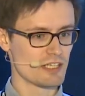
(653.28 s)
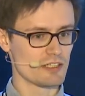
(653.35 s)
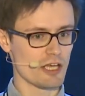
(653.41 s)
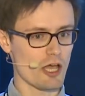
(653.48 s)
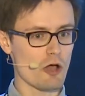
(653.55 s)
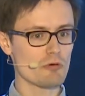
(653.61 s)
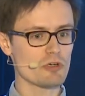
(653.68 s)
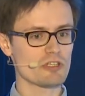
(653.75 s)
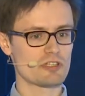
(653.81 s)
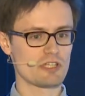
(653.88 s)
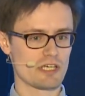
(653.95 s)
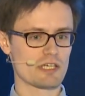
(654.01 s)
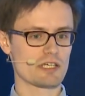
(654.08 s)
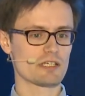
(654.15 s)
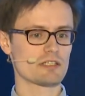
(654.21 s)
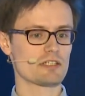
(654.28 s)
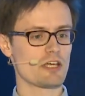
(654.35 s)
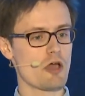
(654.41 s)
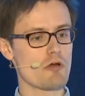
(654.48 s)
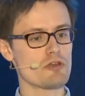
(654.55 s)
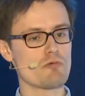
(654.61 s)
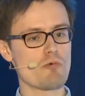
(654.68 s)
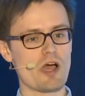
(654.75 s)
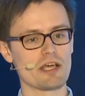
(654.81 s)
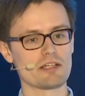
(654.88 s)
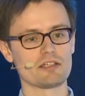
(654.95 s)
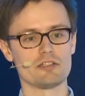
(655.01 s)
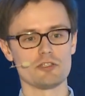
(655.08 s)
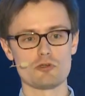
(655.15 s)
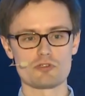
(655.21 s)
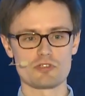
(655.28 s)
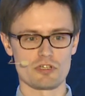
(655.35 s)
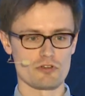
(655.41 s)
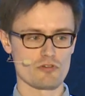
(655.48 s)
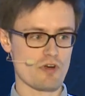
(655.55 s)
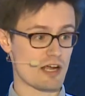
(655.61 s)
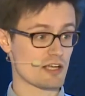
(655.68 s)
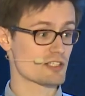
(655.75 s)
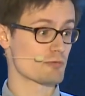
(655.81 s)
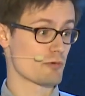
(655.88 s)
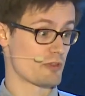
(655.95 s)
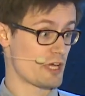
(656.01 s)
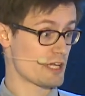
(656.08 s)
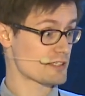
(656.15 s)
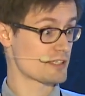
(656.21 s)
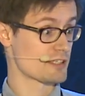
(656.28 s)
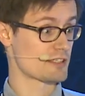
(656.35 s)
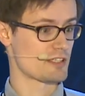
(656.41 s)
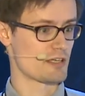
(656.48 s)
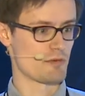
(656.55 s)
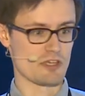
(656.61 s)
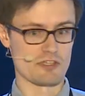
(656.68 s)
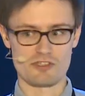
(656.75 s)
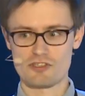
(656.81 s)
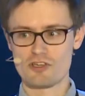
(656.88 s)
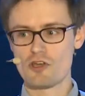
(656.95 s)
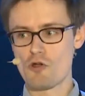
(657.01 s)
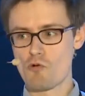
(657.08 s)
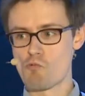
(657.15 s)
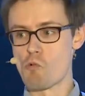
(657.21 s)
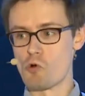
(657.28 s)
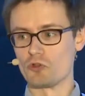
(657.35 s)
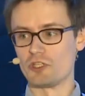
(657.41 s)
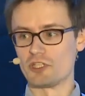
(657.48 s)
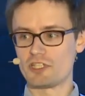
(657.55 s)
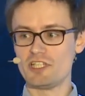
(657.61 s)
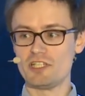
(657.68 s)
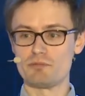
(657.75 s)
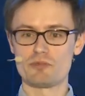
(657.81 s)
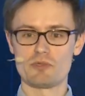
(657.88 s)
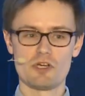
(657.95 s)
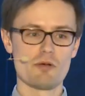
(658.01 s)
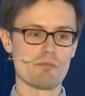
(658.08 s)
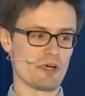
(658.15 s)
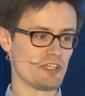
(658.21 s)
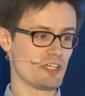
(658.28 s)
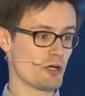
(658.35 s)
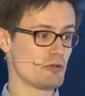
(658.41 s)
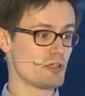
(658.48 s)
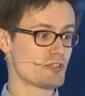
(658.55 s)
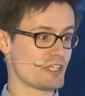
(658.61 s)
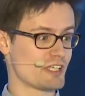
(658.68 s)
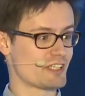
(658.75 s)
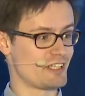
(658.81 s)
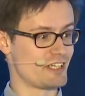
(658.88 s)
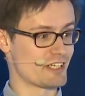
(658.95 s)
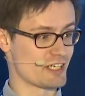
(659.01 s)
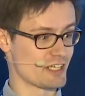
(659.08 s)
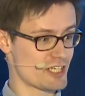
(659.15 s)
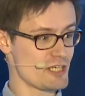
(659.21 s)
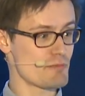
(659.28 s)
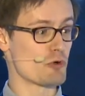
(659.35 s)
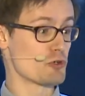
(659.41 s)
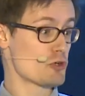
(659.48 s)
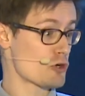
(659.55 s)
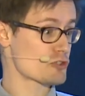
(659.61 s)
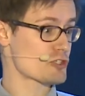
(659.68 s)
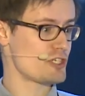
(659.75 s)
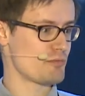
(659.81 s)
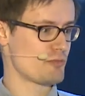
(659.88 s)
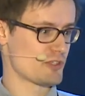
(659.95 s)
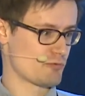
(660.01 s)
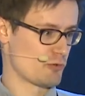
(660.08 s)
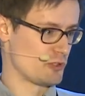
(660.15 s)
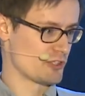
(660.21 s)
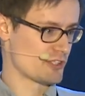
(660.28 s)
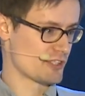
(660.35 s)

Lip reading: The only way that the user interacts with that system is what they keep, but the only thing that they can keep or not keep is what the